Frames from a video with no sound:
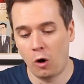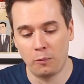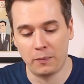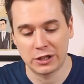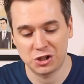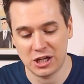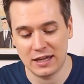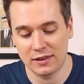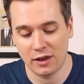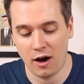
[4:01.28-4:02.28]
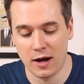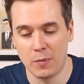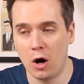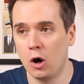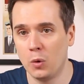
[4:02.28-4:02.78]
on my sheet that I'm
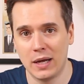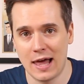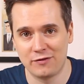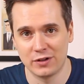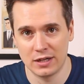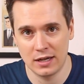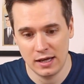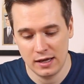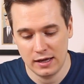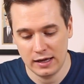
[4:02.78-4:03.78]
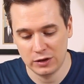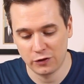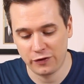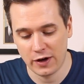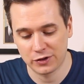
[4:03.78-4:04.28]
at O11 in the
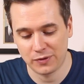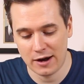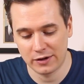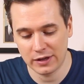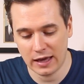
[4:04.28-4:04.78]
first round of the